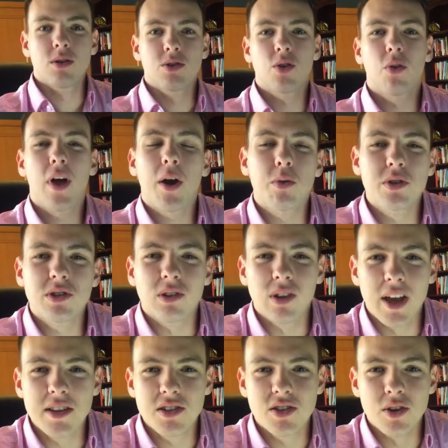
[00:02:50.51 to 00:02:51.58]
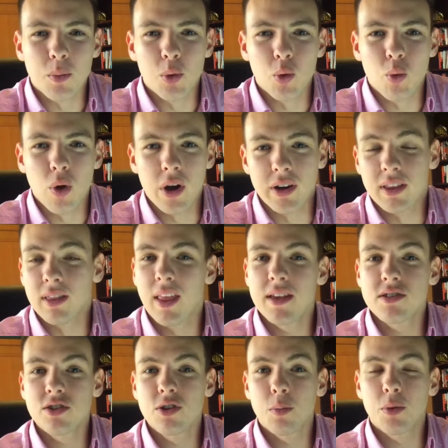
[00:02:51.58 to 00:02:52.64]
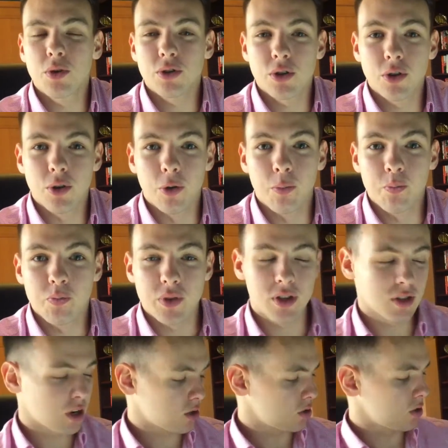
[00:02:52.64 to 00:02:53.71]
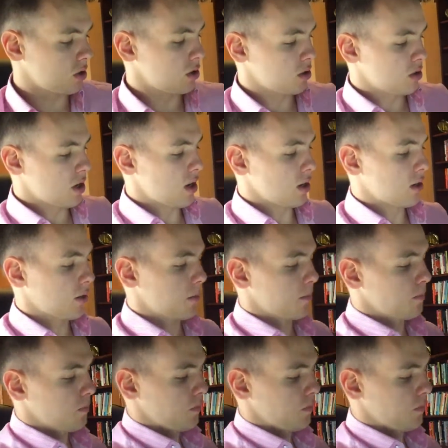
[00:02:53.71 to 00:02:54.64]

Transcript: So that was lens number 1, and lens number 2 is actually going to take